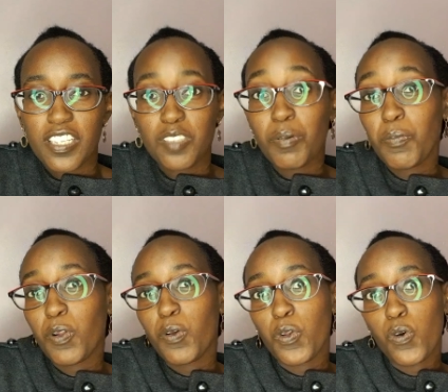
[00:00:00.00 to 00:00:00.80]
There's people
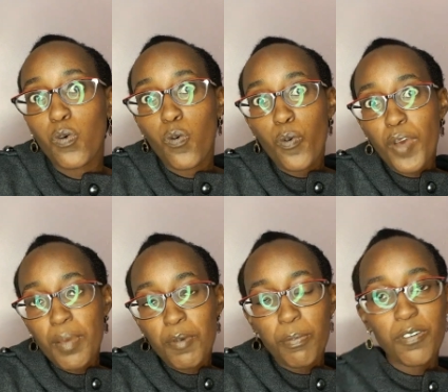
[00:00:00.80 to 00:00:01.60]
who look way
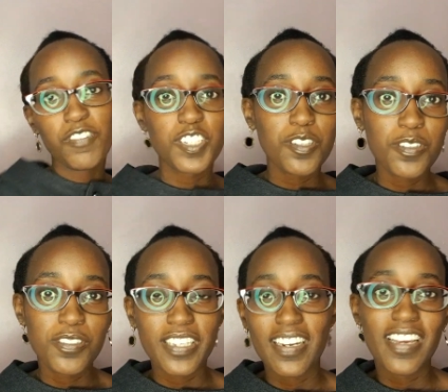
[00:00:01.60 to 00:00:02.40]
more
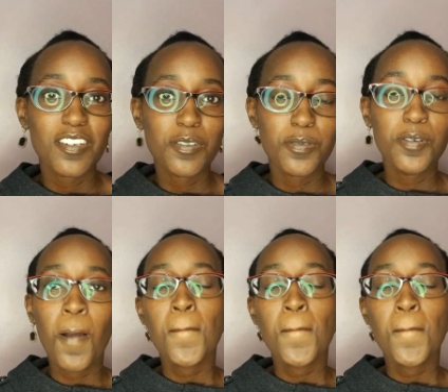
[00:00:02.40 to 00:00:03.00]
professional than I do.